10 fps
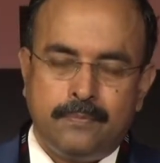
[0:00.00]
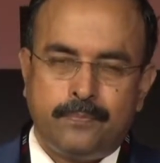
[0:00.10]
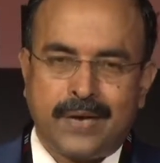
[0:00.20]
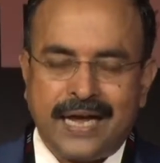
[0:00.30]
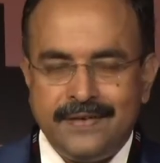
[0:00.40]

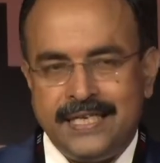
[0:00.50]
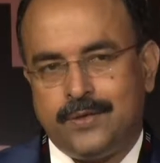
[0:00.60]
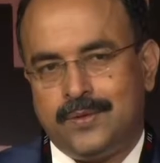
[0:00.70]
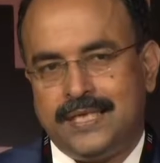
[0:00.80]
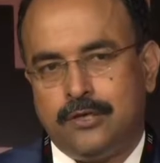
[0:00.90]
private
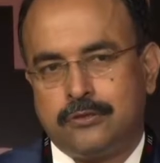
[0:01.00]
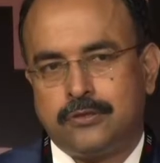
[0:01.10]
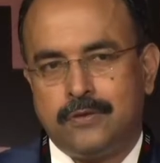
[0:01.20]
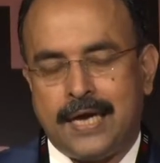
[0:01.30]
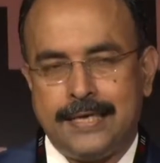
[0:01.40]
equity
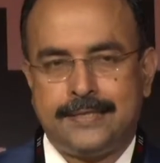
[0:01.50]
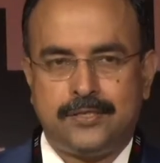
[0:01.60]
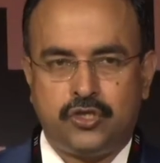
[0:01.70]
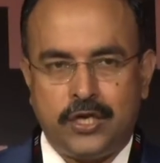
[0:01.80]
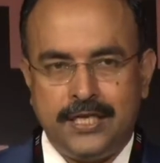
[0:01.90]
also has
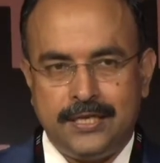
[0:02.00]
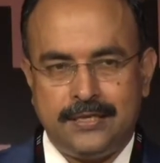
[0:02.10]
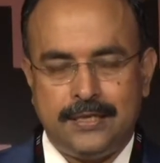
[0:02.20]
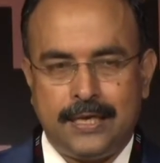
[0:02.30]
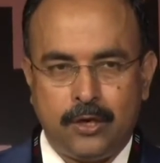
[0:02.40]
joined
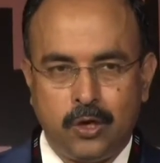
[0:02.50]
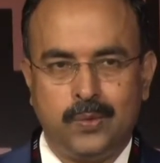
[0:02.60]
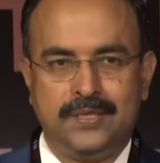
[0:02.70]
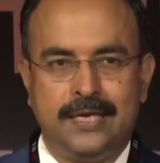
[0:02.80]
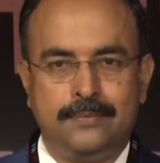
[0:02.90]
along
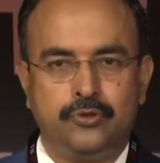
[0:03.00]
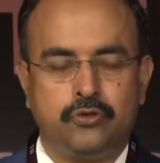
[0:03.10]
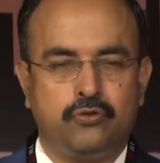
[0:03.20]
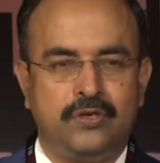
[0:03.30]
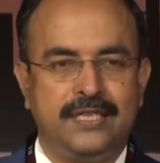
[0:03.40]
with them. So
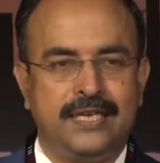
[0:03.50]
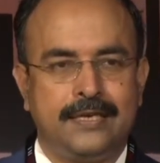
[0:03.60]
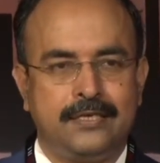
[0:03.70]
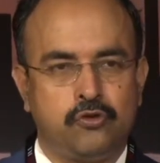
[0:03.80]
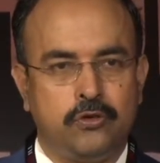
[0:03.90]
today there
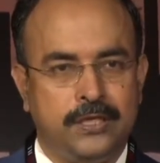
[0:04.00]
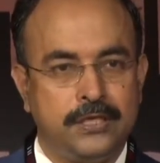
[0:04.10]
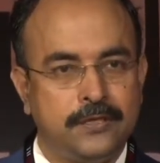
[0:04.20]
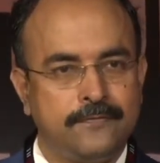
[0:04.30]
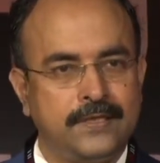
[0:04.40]
is no
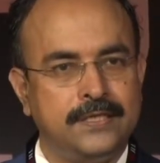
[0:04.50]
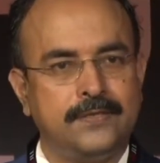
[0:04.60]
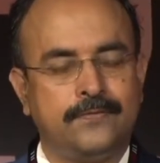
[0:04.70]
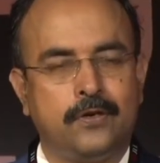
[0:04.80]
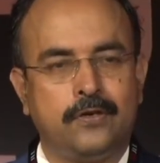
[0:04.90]
dearth of funds
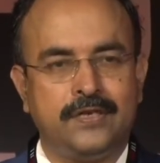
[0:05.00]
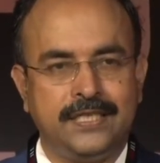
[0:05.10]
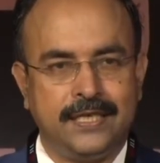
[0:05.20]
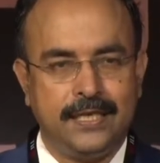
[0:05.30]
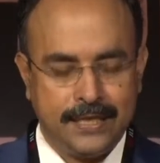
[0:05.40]
for
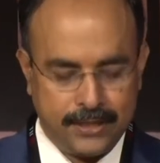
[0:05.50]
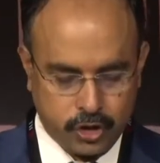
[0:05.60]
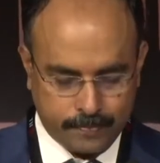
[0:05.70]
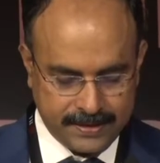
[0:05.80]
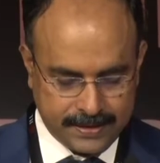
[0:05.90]
retail and
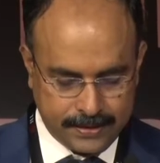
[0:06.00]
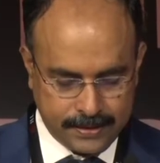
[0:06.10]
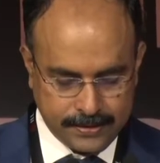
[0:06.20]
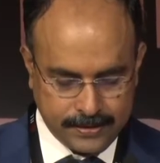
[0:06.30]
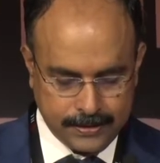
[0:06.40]
shopping
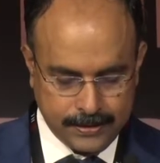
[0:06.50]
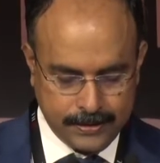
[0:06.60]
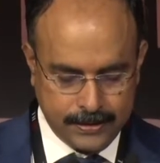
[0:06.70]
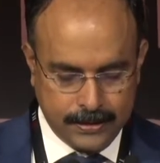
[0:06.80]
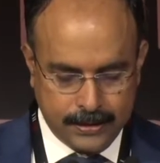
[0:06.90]
centers.
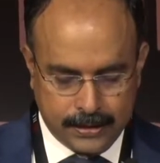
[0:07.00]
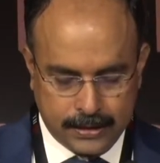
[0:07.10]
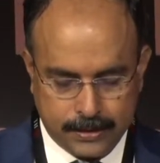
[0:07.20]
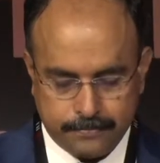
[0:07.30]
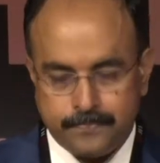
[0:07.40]

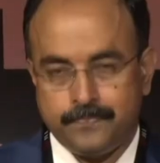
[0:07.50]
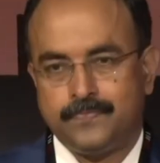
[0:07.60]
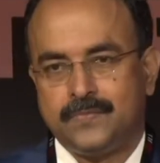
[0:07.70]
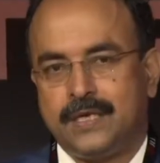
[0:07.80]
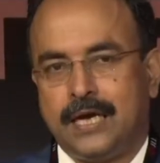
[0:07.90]

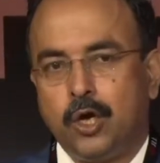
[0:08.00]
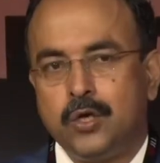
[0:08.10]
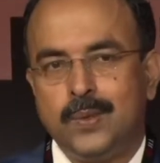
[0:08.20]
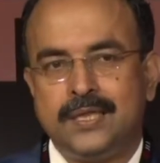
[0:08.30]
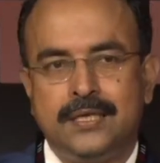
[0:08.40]
Along
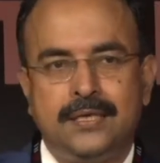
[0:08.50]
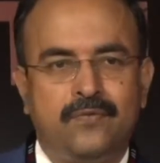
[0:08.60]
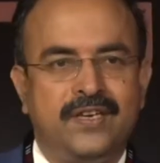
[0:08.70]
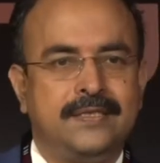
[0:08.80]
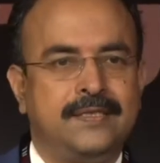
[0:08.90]
with it,
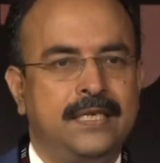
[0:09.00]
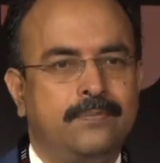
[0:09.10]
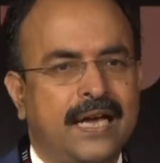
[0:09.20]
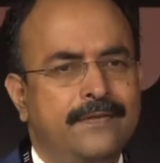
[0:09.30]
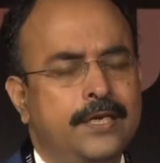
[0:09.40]
we are seeing
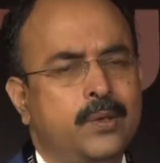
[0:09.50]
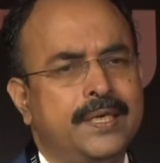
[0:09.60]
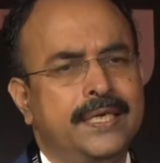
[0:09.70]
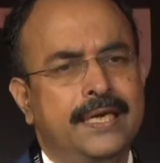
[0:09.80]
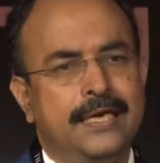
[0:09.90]
private
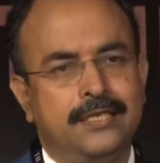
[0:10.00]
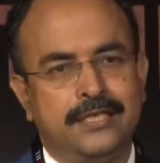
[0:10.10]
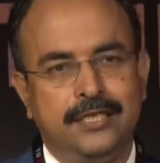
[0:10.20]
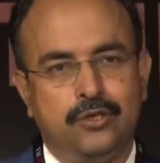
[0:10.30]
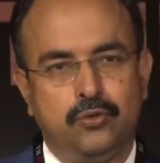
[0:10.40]
equity enter
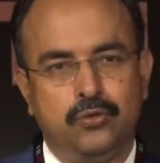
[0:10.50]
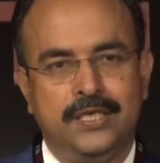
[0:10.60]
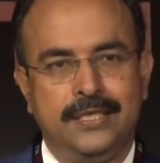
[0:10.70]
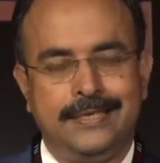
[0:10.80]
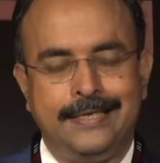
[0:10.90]
into
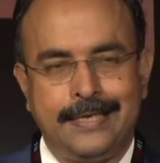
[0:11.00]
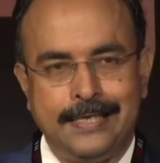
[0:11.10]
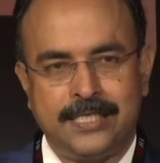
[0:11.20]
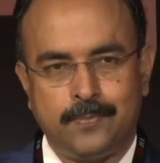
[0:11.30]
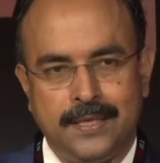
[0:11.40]
the retail
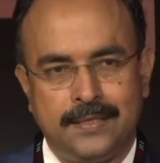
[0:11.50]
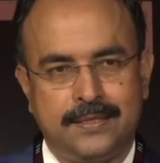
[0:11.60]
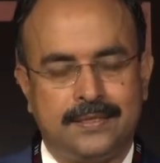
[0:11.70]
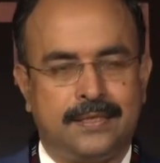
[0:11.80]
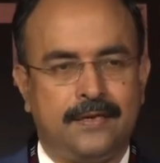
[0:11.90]

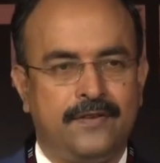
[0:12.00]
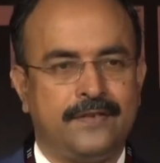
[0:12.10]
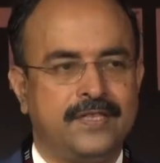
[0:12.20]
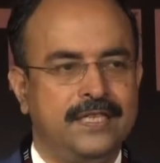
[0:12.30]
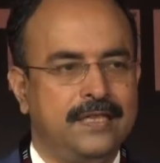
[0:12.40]
space. We have
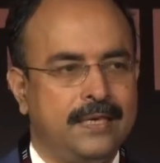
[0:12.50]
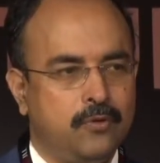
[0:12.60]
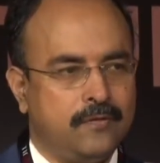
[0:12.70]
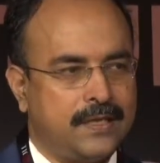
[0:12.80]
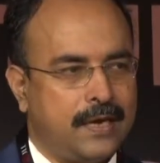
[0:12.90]
seen them
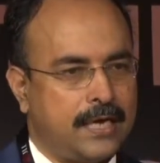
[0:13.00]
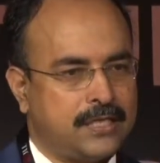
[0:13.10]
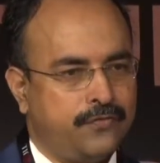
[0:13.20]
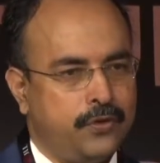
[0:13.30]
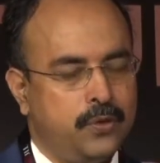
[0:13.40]
over the
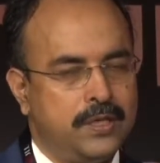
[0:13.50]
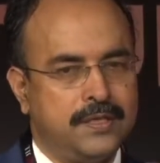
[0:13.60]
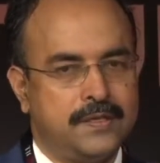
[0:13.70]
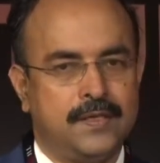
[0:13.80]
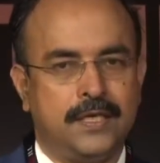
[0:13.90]
last few
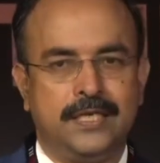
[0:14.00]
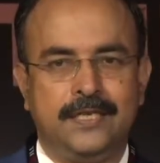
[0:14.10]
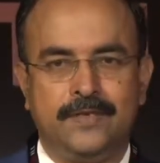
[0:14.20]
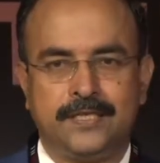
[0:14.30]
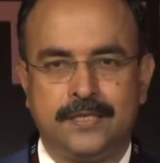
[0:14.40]
years
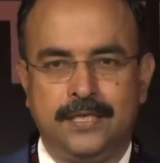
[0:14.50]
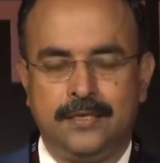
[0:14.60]
invest in